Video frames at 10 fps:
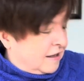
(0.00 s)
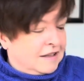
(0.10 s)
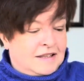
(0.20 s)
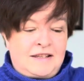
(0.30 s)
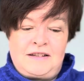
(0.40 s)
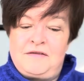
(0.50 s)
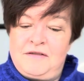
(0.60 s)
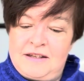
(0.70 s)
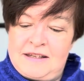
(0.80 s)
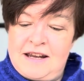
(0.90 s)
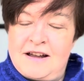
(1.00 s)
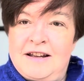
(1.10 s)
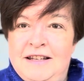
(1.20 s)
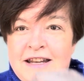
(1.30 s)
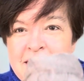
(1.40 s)
It's this
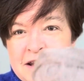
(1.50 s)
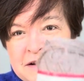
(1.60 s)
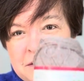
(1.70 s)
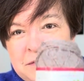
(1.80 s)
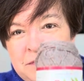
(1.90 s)
yarn here.